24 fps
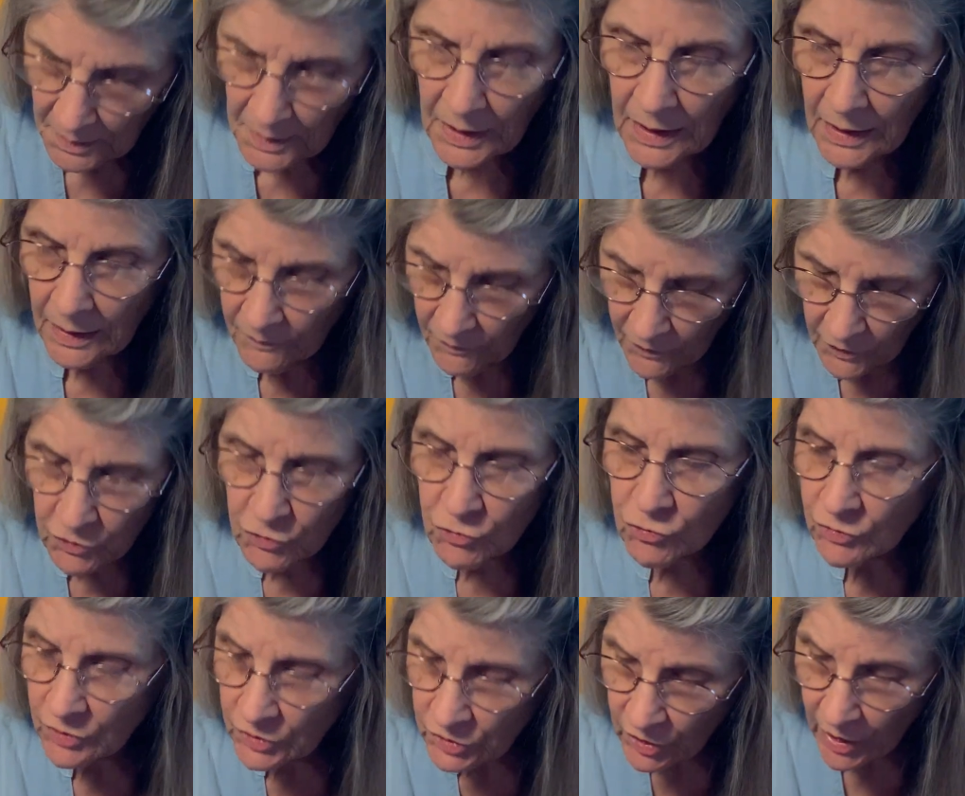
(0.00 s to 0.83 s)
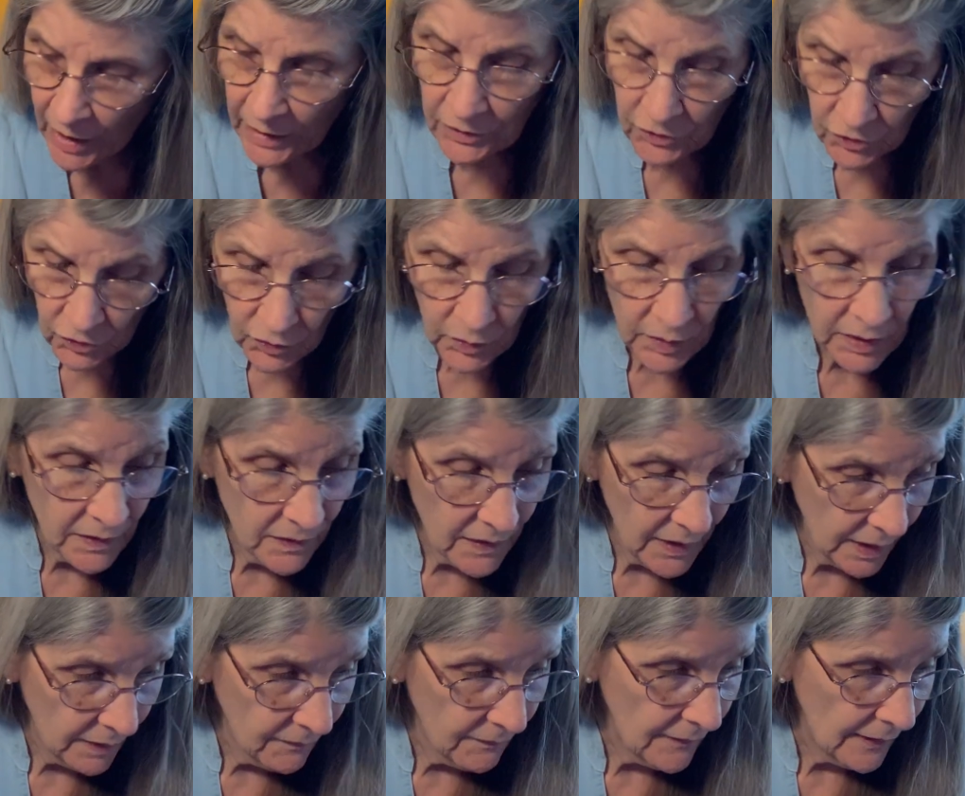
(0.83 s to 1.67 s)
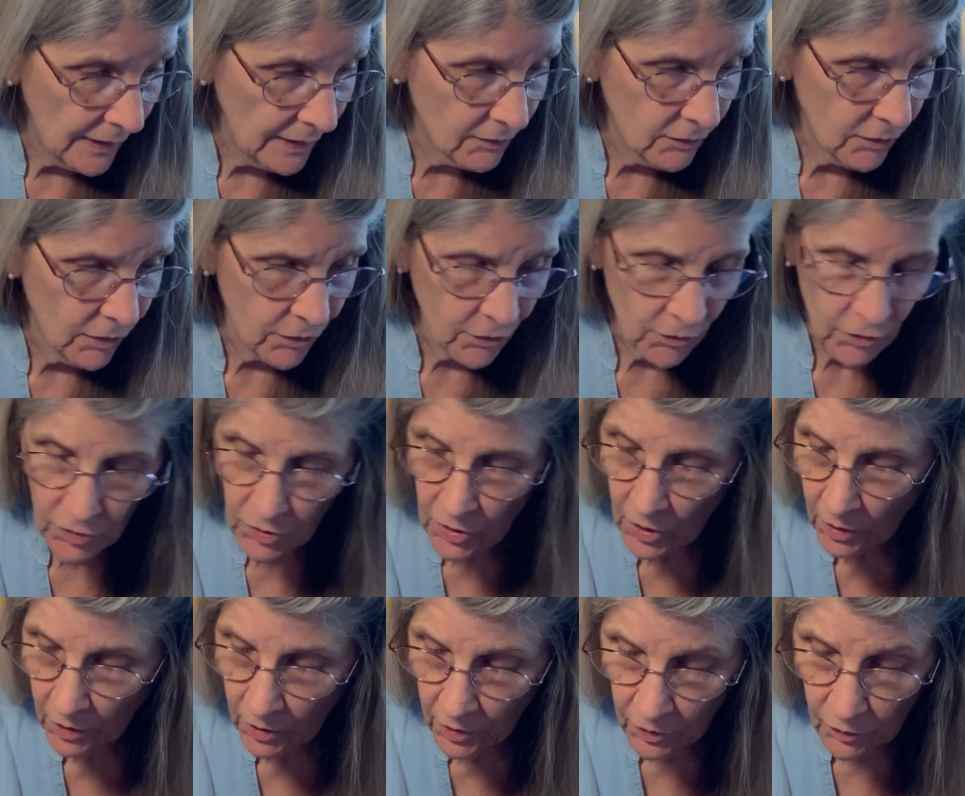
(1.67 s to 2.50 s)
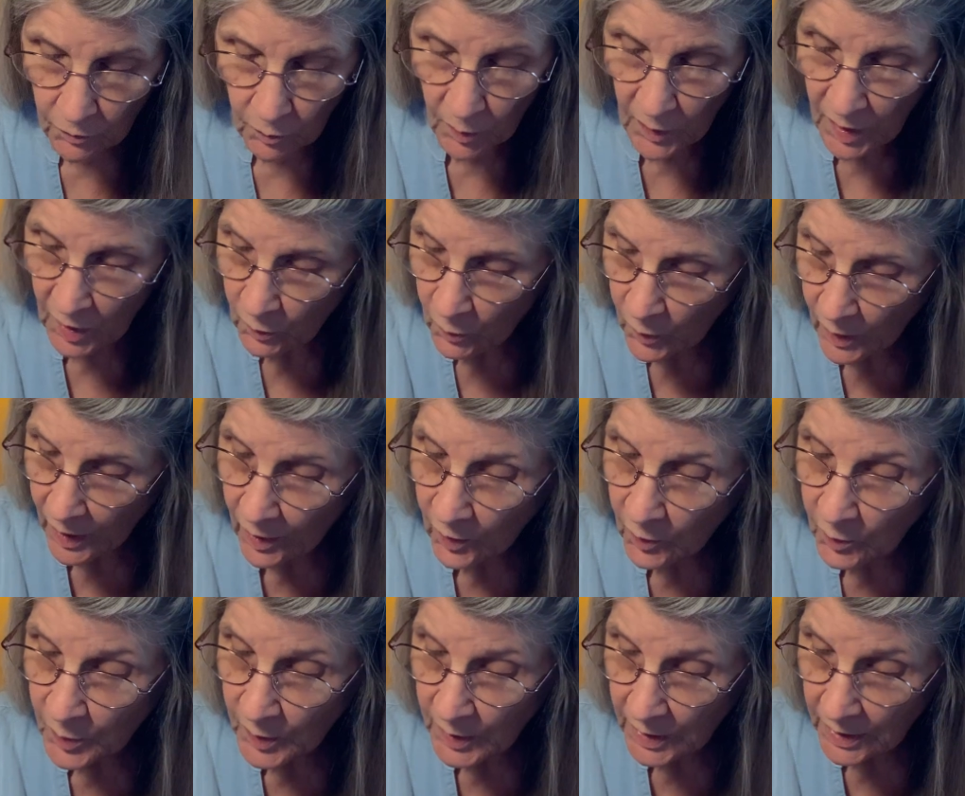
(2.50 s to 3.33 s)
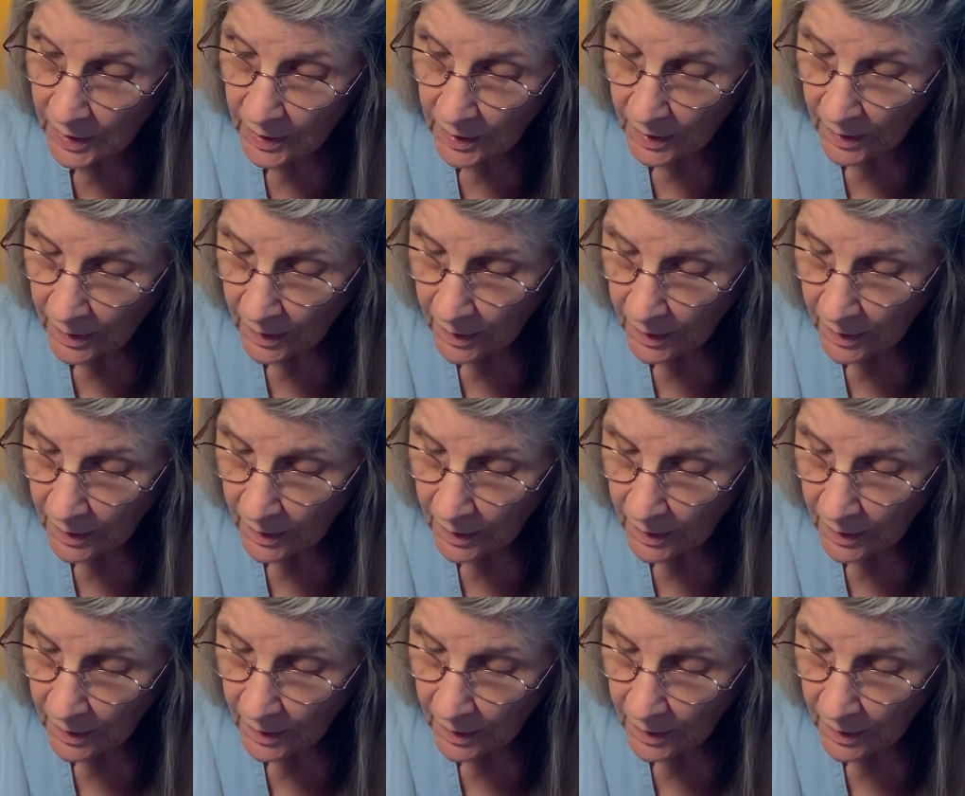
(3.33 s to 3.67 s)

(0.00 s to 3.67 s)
The trajectory, then, that third card may well be